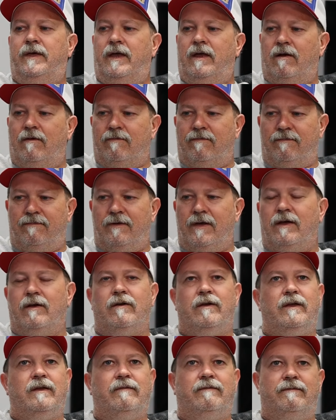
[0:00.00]
are
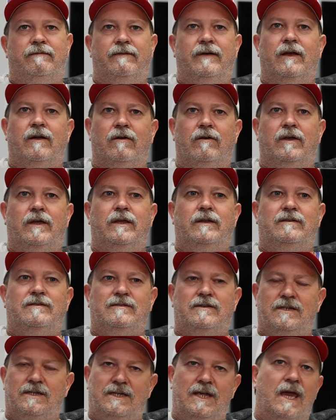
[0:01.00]
very
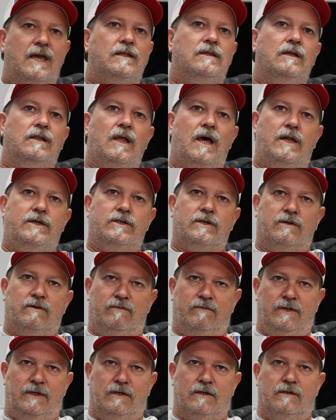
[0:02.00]
technological
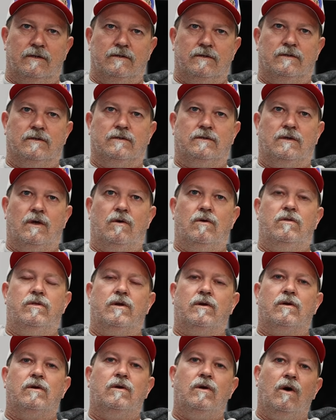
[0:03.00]
vehicles. So
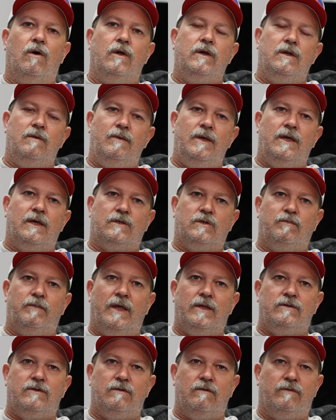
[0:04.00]
they're going to be
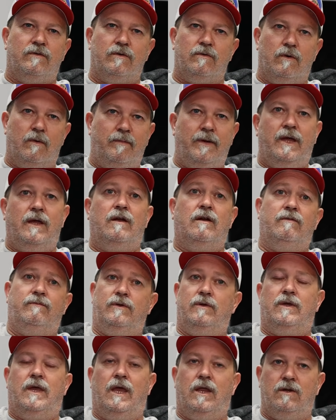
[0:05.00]
expensive to repair if
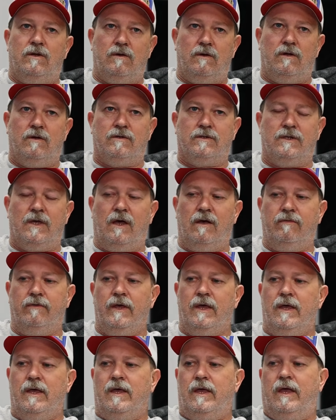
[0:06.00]
you can't do it yourself.
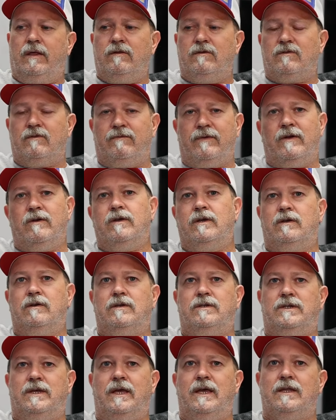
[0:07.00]
And there's a very
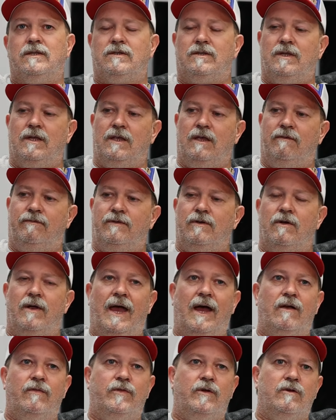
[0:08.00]
good chance that if you're
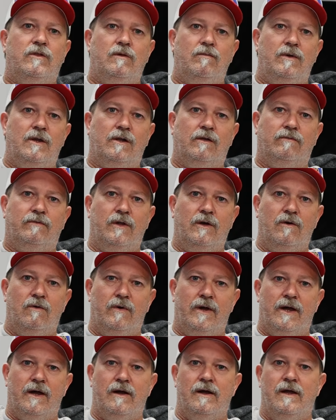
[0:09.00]
out there in the middle of
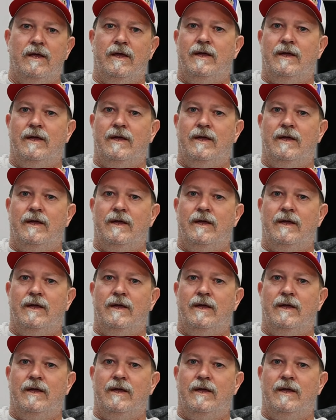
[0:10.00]
nowhere,